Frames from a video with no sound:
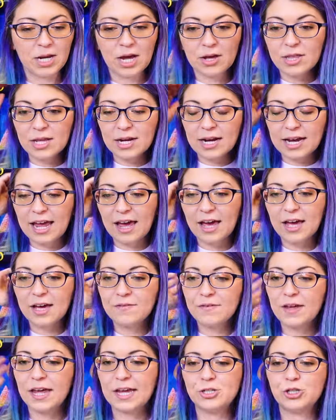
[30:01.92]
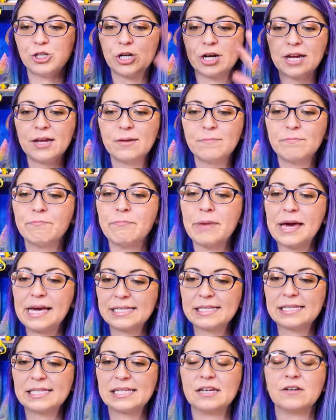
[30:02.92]
now that I have a giant
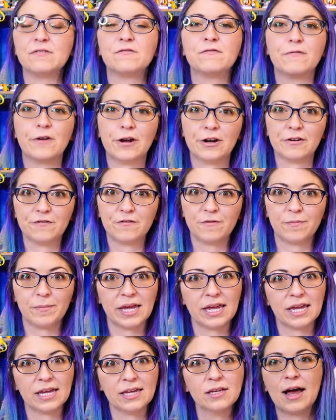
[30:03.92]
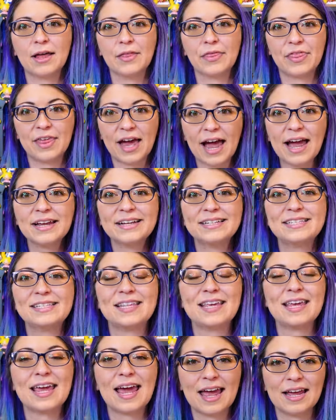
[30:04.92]
mess in front of me, that is
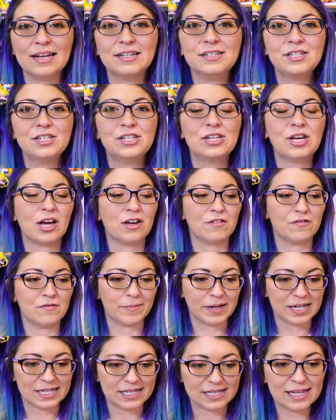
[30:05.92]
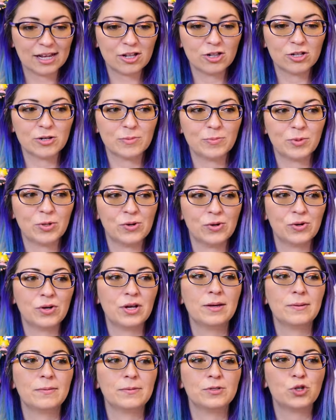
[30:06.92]
the end of my Sailor
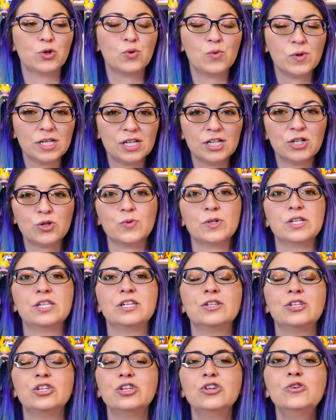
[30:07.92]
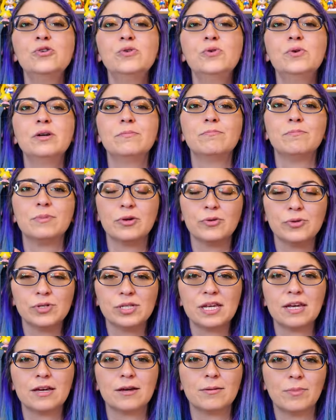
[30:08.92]
Moon 2022
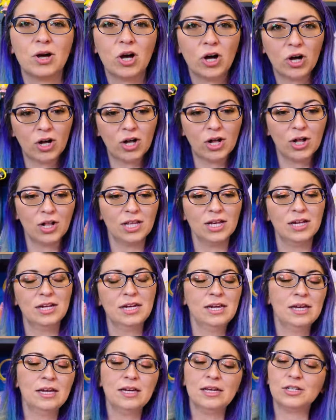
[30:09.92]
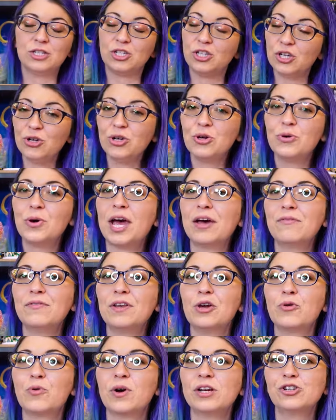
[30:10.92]
museum haul. Do you have
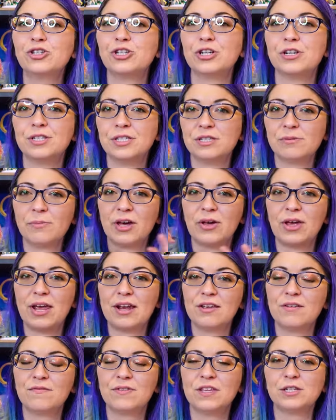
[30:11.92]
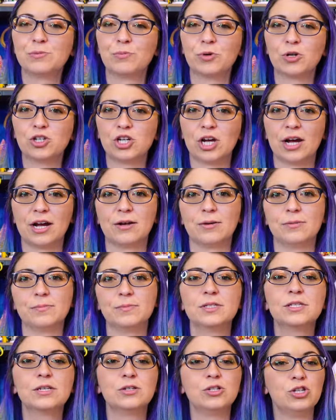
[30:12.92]
any questions about any of these merch
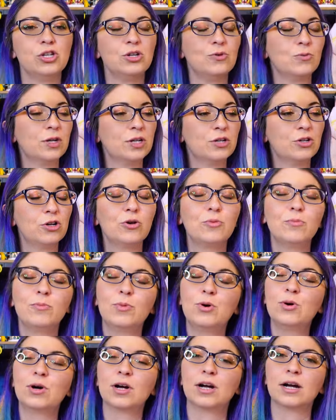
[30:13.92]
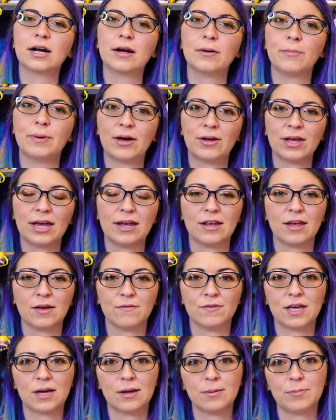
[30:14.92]
items? Do you want to know more about any
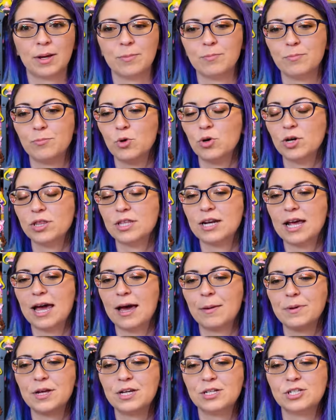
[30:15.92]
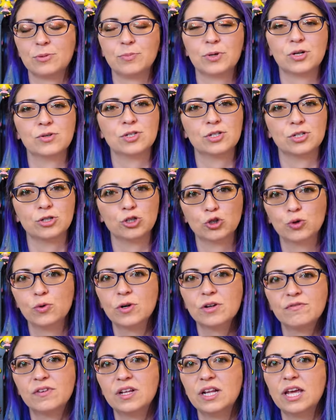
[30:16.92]
of them? I'm more than happy to post a
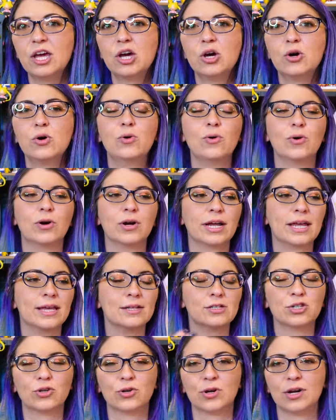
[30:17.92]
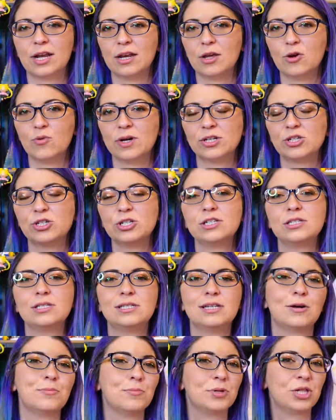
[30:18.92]
short video or answer any questions
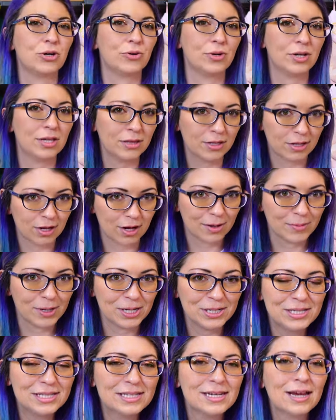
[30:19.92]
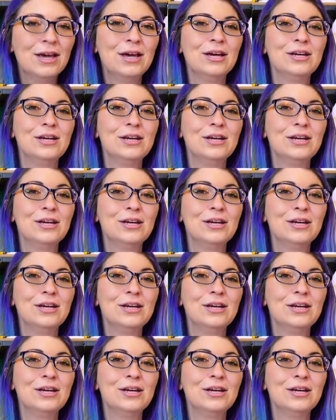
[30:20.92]
down below in the comments.